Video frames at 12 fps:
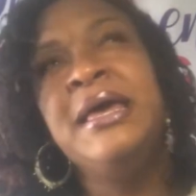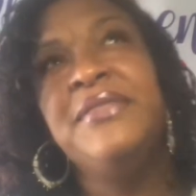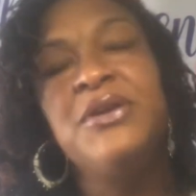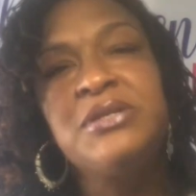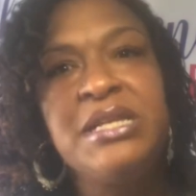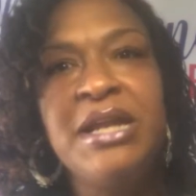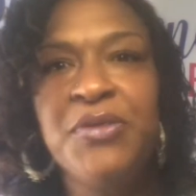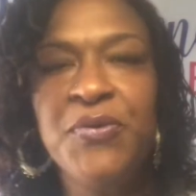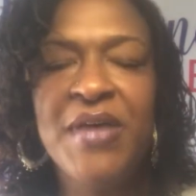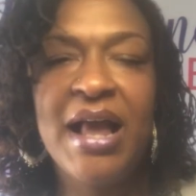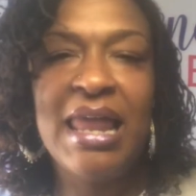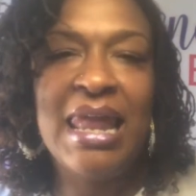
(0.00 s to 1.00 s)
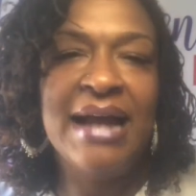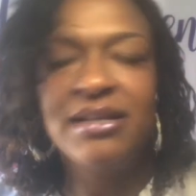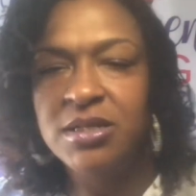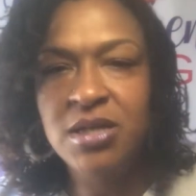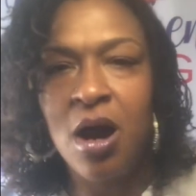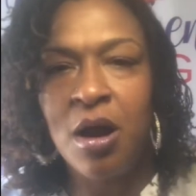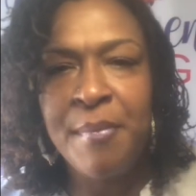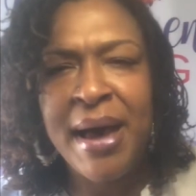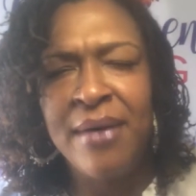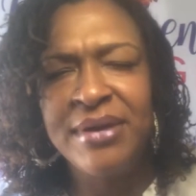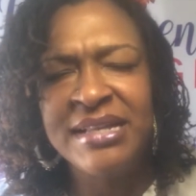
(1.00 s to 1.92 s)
There's another thing I like to talk about.